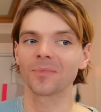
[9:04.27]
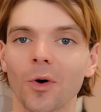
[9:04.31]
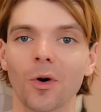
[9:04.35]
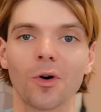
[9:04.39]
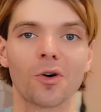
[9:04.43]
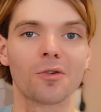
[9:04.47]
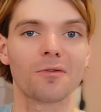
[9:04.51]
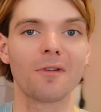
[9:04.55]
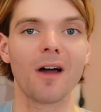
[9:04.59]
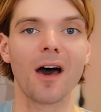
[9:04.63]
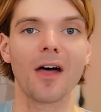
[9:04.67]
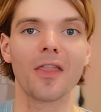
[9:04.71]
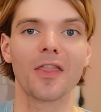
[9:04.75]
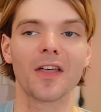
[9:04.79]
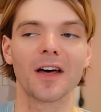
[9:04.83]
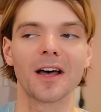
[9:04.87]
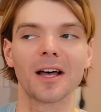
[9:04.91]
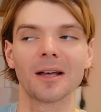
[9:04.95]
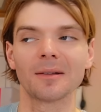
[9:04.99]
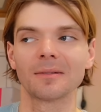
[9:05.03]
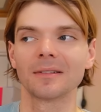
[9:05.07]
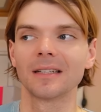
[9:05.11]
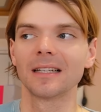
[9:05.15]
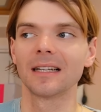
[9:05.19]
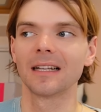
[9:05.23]
or
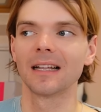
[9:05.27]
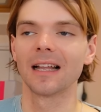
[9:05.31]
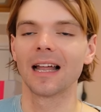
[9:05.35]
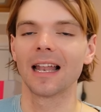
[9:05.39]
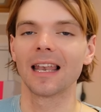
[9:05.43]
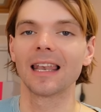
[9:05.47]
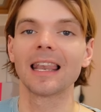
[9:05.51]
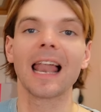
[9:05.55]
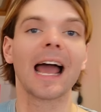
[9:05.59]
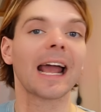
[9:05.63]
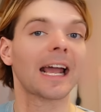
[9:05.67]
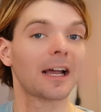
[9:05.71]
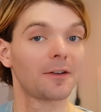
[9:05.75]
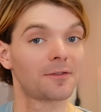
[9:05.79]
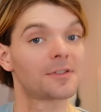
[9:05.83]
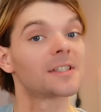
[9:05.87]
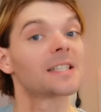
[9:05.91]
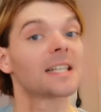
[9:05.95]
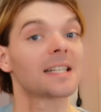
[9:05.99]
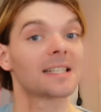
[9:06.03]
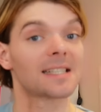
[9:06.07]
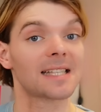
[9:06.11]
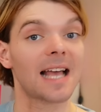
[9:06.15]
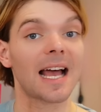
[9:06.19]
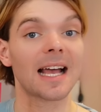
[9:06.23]
rather, lack of
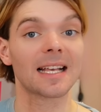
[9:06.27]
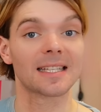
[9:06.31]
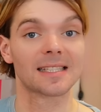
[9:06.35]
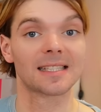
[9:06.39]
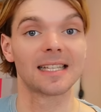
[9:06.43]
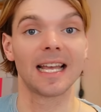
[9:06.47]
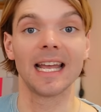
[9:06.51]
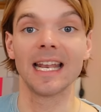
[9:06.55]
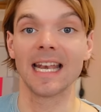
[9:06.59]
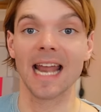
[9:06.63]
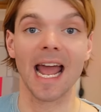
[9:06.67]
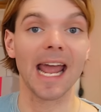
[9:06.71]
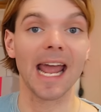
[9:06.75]
success in